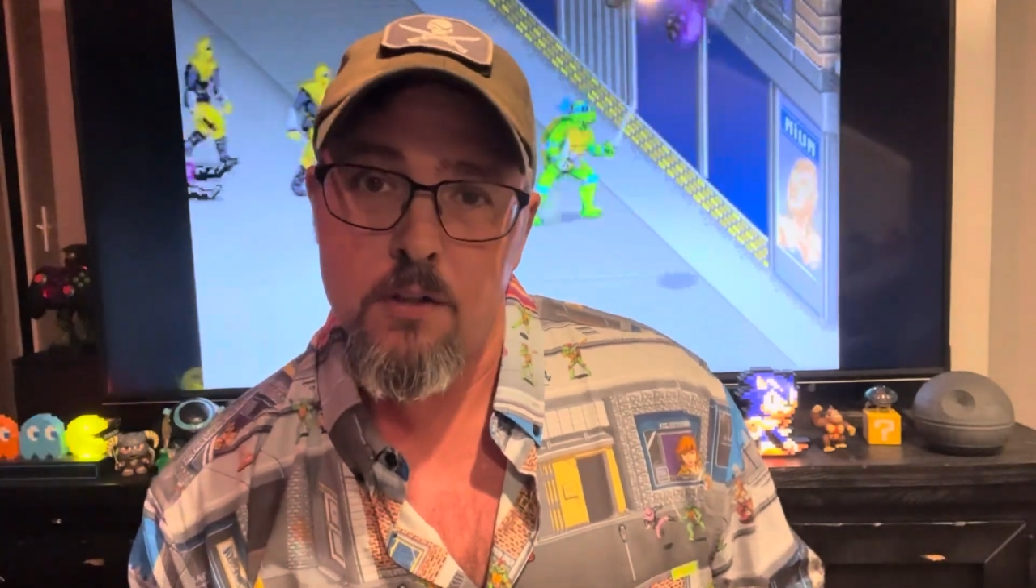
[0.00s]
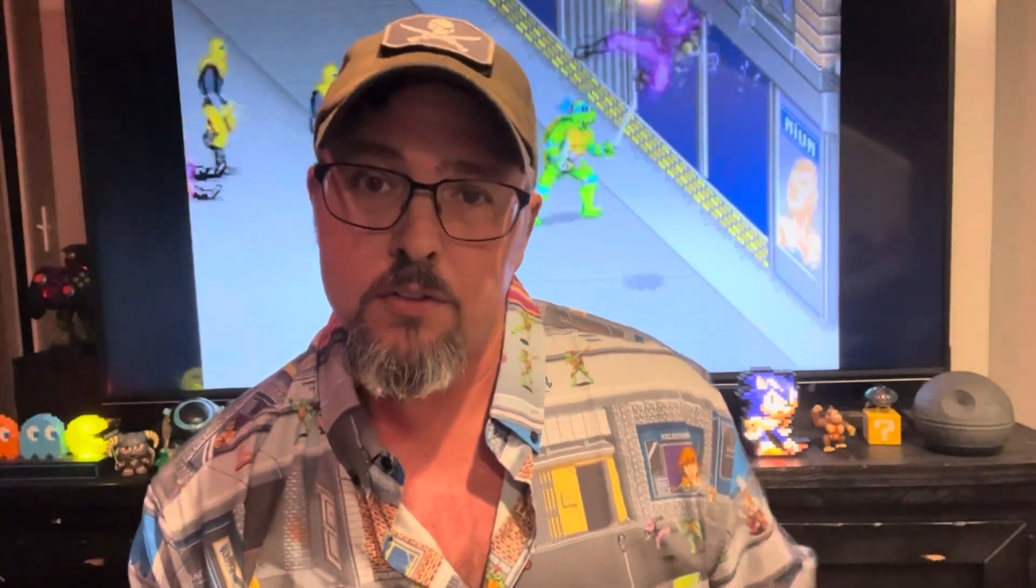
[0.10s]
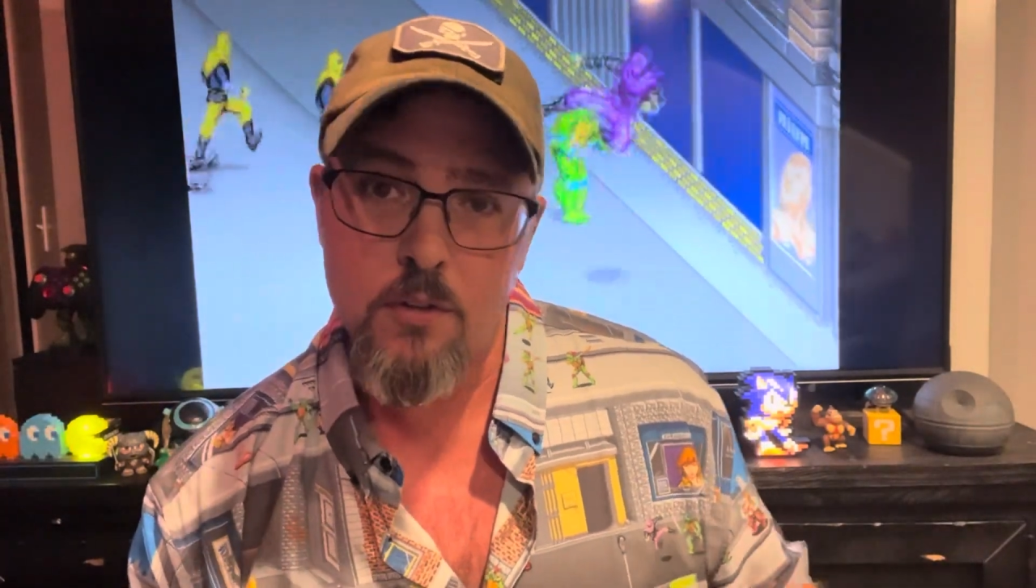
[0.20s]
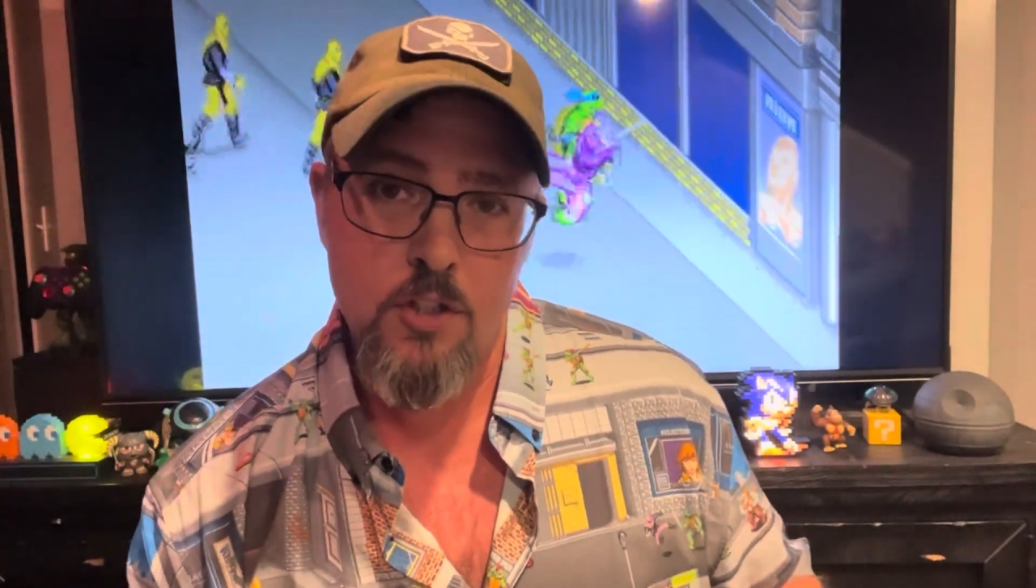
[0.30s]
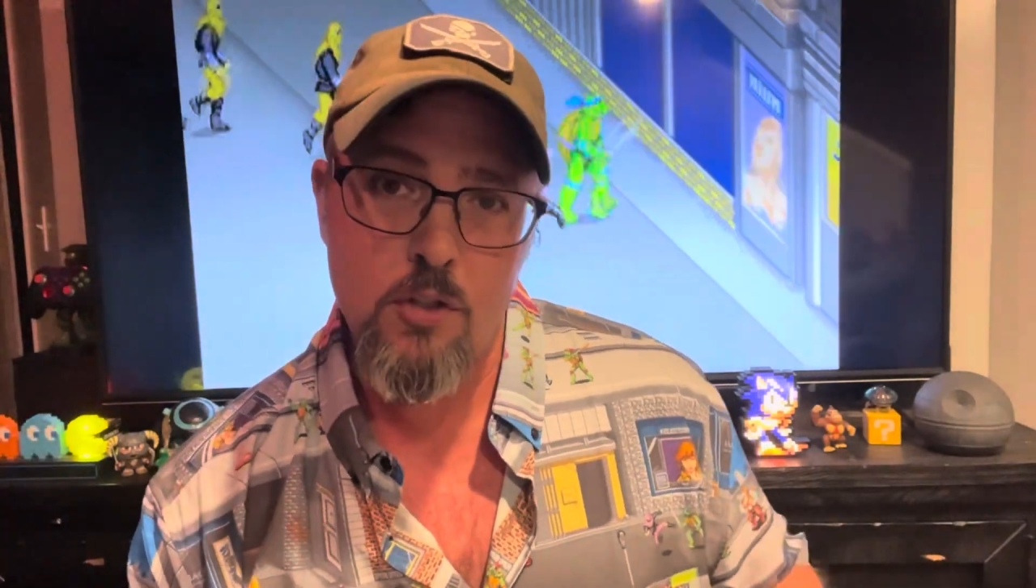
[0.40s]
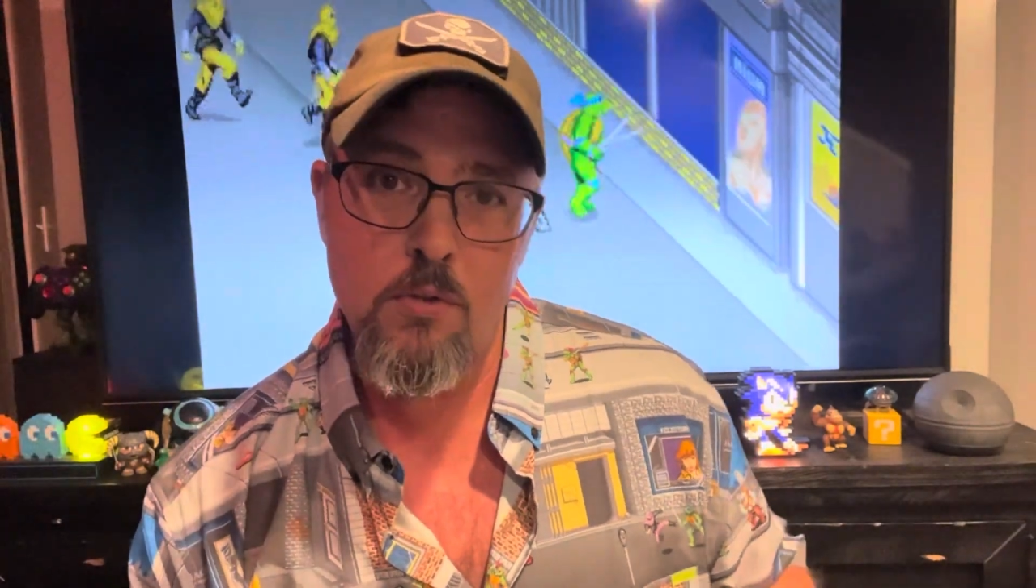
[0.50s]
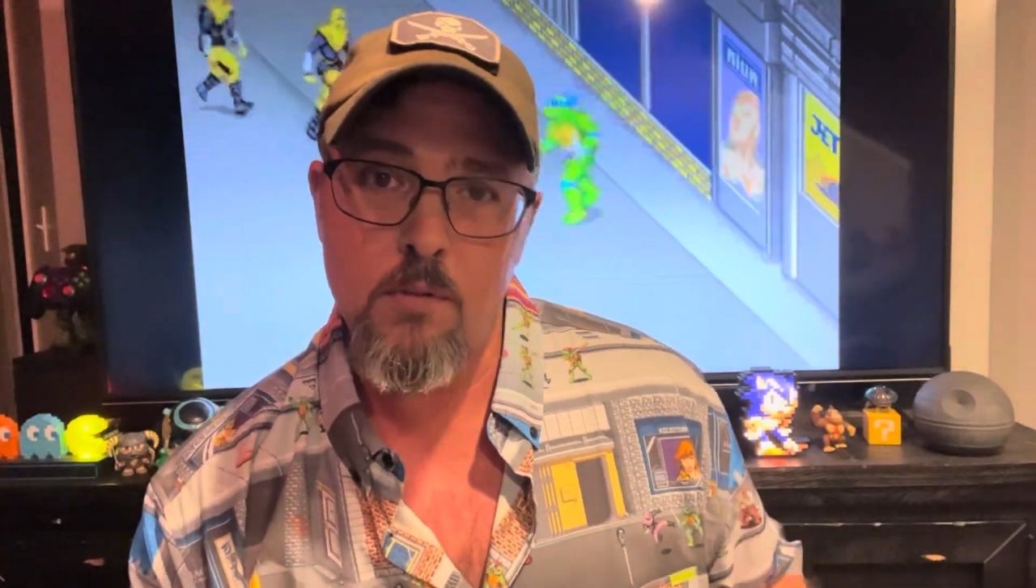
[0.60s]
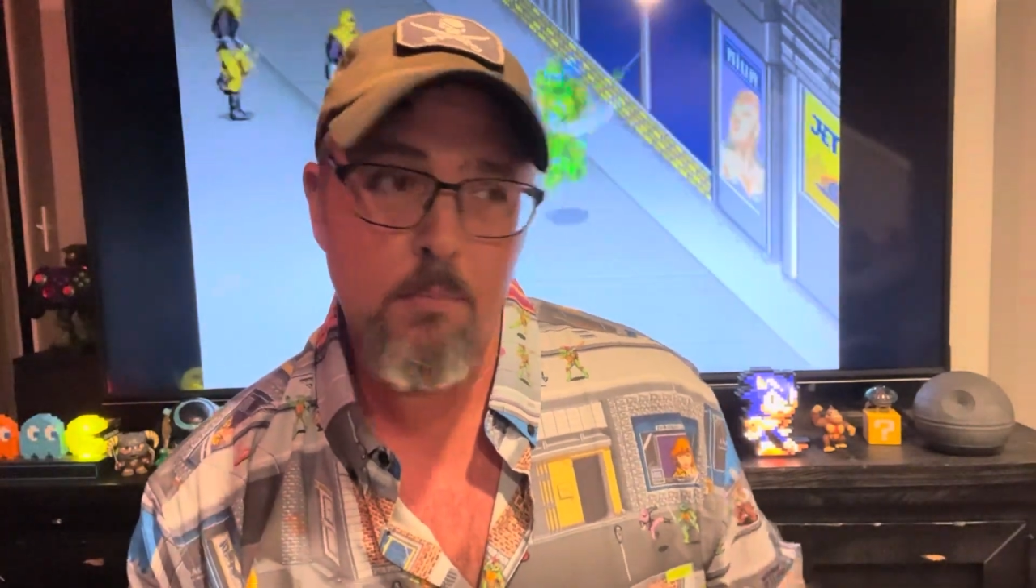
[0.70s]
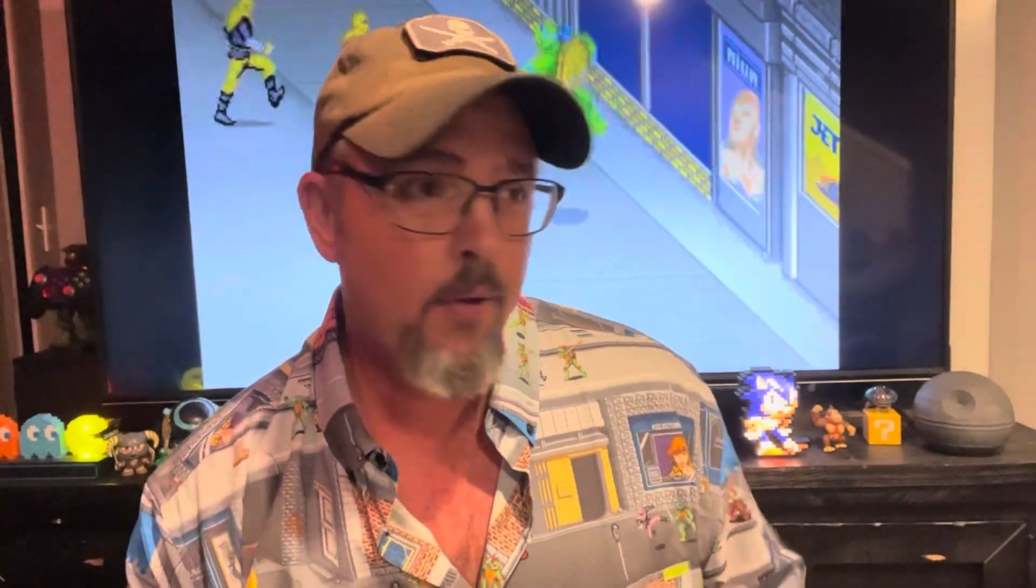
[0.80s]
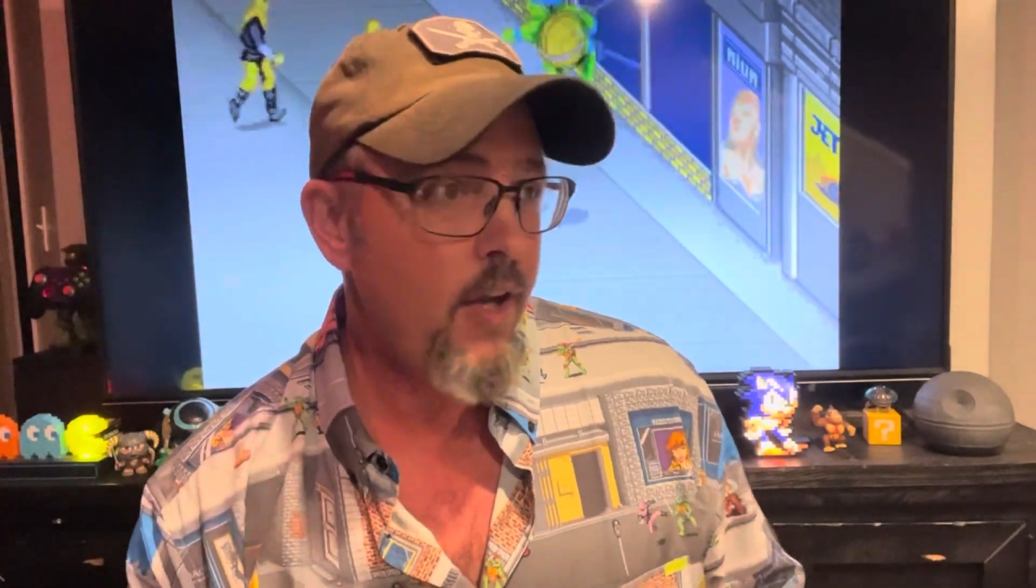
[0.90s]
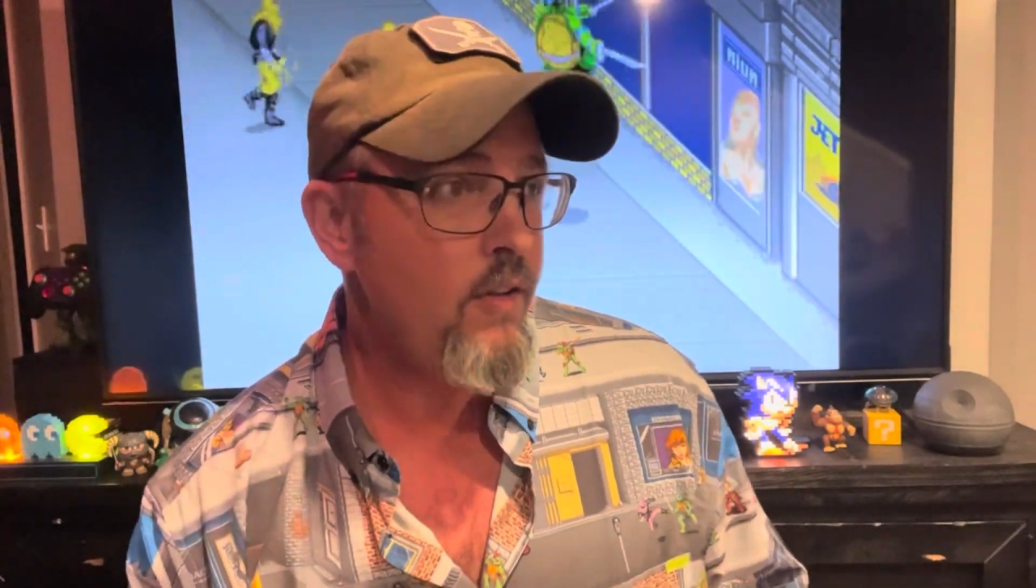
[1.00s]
So you would play